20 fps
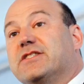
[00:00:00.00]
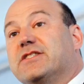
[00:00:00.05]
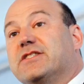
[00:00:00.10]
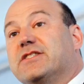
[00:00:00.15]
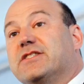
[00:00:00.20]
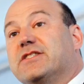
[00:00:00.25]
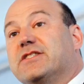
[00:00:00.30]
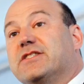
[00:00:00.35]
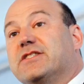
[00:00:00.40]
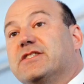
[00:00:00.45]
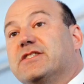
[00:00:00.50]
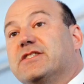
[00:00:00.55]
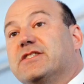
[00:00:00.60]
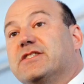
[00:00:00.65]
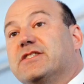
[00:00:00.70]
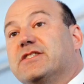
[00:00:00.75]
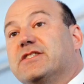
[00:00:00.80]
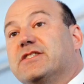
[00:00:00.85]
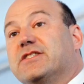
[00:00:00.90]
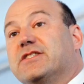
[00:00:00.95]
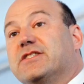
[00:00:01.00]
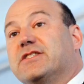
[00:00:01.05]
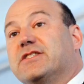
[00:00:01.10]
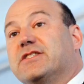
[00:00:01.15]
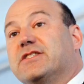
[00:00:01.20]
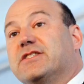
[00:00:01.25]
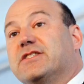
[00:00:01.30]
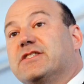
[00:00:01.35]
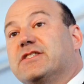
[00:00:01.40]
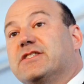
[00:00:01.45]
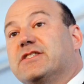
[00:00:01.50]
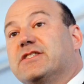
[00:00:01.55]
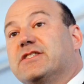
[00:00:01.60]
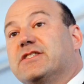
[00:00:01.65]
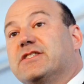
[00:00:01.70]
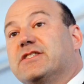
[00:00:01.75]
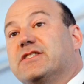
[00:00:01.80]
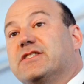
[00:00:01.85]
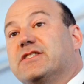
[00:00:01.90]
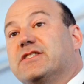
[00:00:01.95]

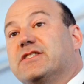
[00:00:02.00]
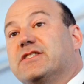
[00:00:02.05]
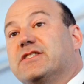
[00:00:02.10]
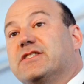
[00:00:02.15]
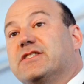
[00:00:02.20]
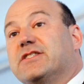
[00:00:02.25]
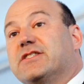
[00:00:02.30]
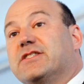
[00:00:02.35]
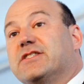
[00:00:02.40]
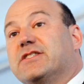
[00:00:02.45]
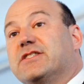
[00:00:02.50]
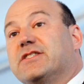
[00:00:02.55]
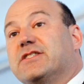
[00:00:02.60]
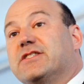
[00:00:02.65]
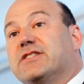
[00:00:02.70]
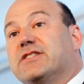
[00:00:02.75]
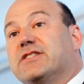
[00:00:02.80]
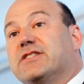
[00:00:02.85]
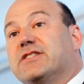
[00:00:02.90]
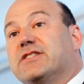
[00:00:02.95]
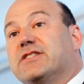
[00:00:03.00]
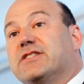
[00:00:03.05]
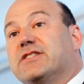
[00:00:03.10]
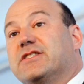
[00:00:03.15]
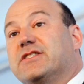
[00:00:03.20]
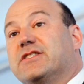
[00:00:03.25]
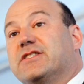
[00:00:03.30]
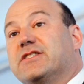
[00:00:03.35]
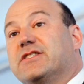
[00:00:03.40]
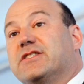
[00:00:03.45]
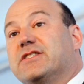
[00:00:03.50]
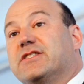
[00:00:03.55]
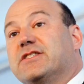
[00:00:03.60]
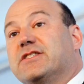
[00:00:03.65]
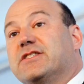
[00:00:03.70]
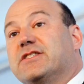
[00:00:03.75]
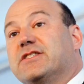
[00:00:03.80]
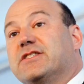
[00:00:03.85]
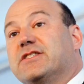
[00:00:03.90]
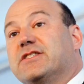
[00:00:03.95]

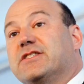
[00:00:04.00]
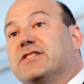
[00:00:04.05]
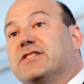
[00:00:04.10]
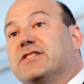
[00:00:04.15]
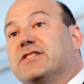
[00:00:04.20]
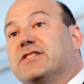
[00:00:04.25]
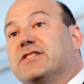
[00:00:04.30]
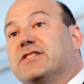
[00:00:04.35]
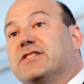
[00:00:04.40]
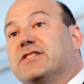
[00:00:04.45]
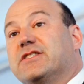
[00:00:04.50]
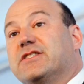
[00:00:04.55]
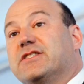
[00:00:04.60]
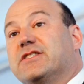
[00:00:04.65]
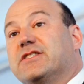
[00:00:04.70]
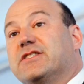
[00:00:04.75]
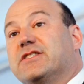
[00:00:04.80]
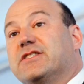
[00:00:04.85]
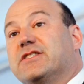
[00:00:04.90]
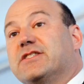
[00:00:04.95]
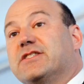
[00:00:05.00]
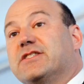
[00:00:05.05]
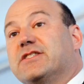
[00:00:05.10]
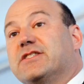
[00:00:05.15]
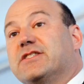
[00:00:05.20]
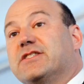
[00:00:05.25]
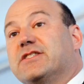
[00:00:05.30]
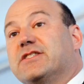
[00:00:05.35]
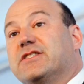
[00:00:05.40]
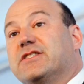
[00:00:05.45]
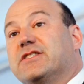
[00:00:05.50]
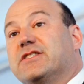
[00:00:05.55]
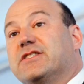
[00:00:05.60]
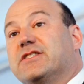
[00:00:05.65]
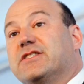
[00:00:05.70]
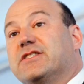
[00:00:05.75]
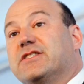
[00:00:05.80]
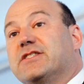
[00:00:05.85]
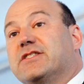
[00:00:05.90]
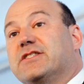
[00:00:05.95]

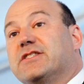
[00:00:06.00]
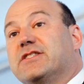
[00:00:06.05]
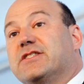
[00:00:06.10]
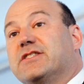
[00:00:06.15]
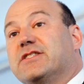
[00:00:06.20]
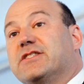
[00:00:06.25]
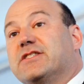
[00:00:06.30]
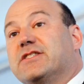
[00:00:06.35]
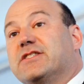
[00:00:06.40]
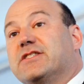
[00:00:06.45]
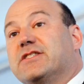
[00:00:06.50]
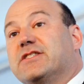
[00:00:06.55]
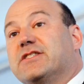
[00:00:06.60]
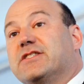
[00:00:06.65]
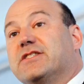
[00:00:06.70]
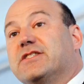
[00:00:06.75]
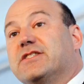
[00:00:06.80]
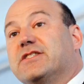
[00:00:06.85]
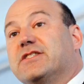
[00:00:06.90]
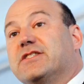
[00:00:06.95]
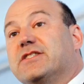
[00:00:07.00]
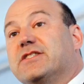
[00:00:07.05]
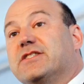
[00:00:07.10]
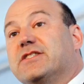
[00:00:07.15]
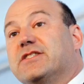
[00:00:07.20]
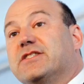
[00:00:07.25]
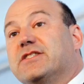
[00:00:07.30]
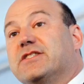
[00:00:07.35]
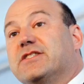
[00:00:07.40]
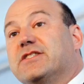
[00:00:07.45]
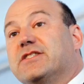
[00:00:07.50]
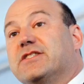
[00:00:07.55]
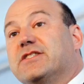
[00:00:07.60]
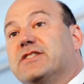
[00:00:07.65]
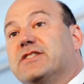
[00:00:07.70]
The face doesn't move, so there is nothing to read.